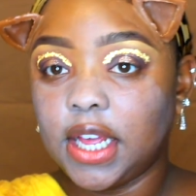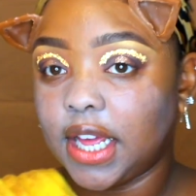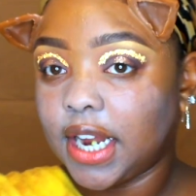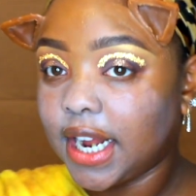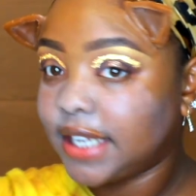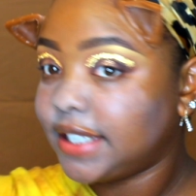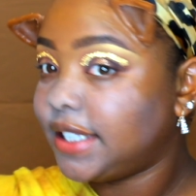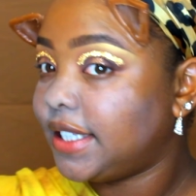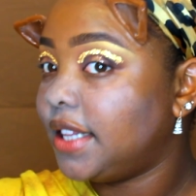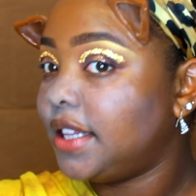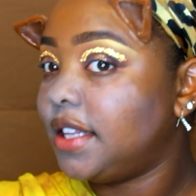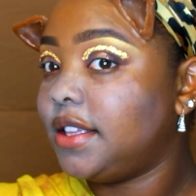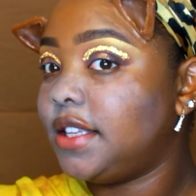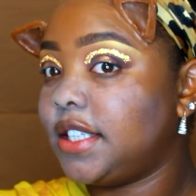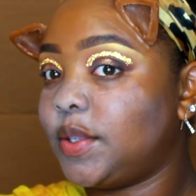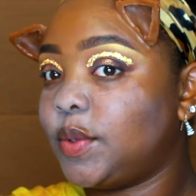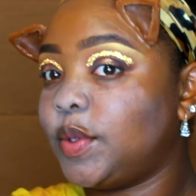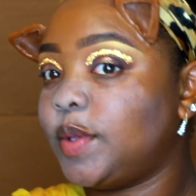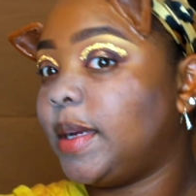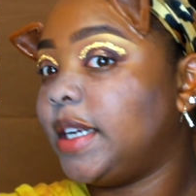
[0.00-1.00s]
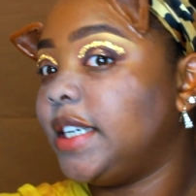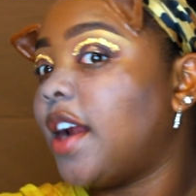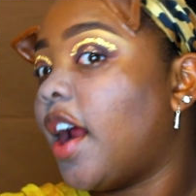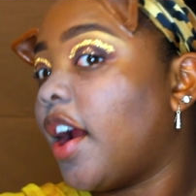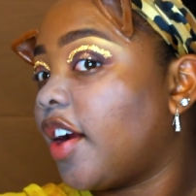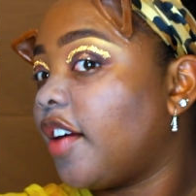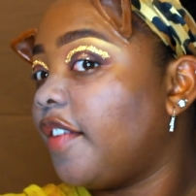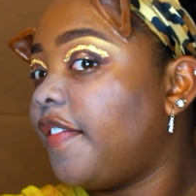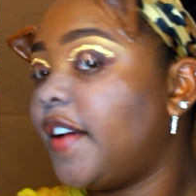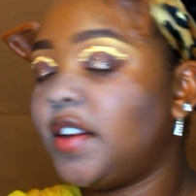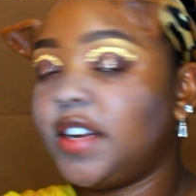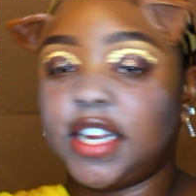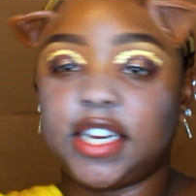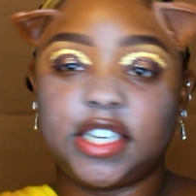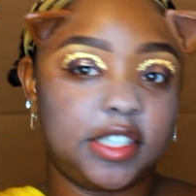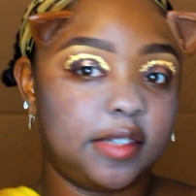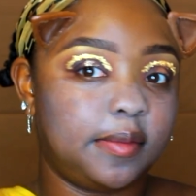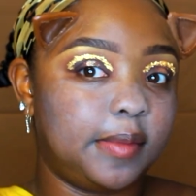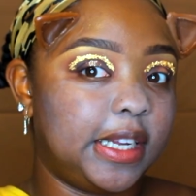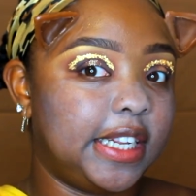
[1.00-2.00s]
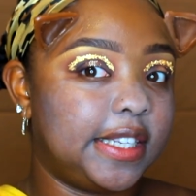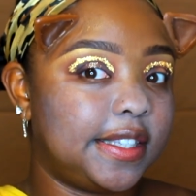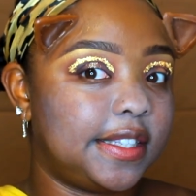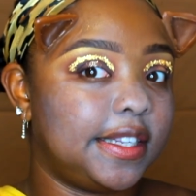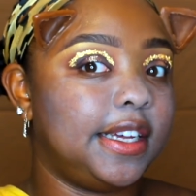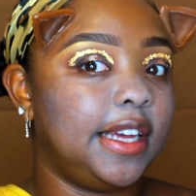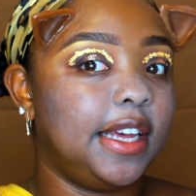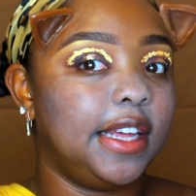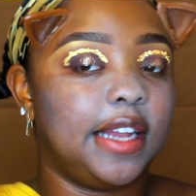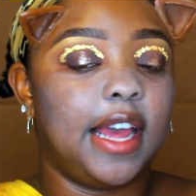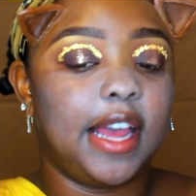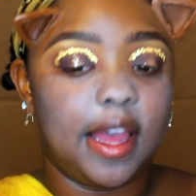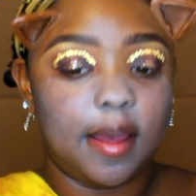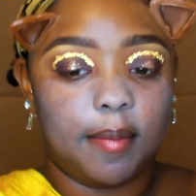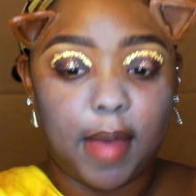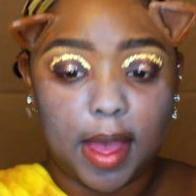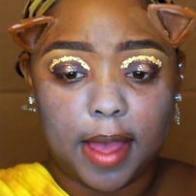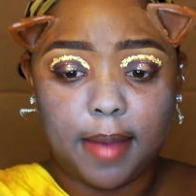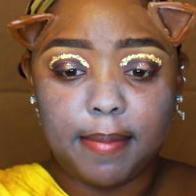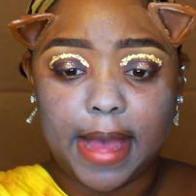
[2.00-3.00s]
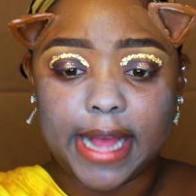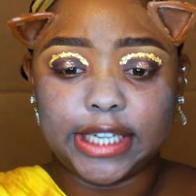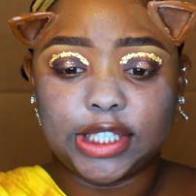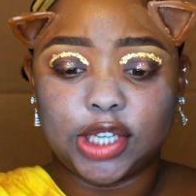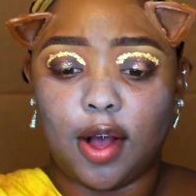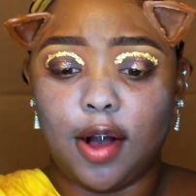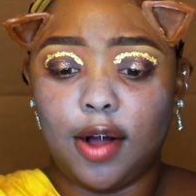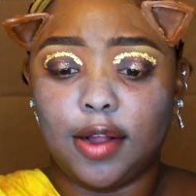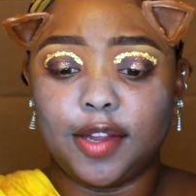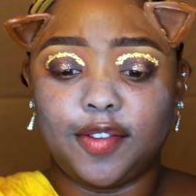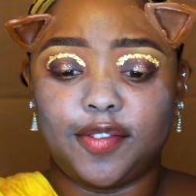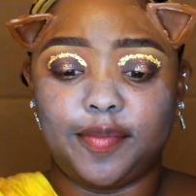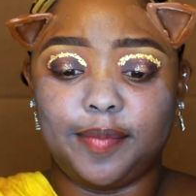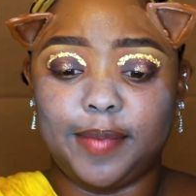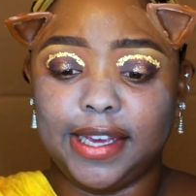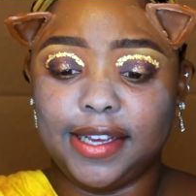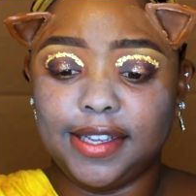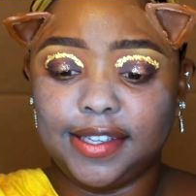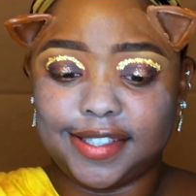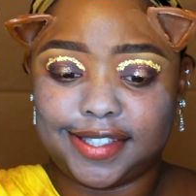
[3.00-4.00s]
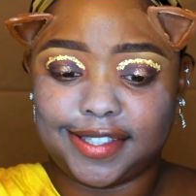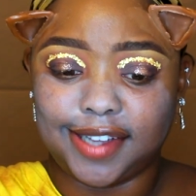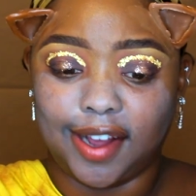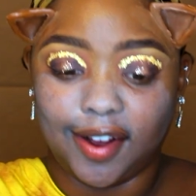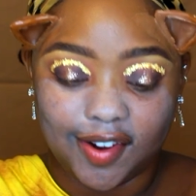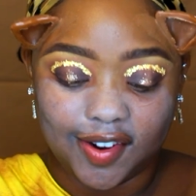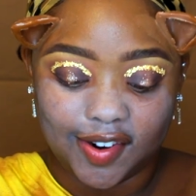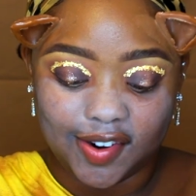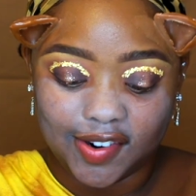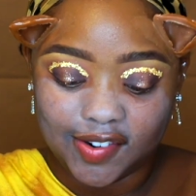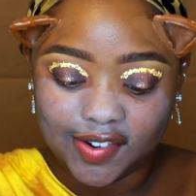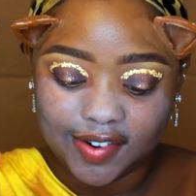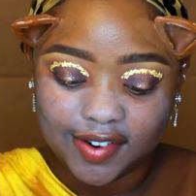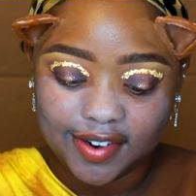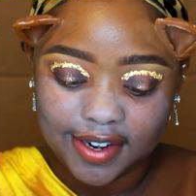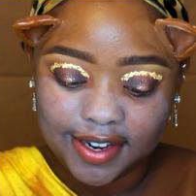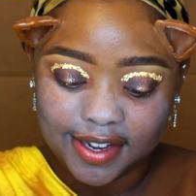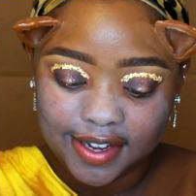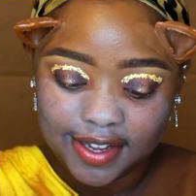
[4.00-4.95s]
And I said that this was my darker foundation, but it's looking like it might match all of me, so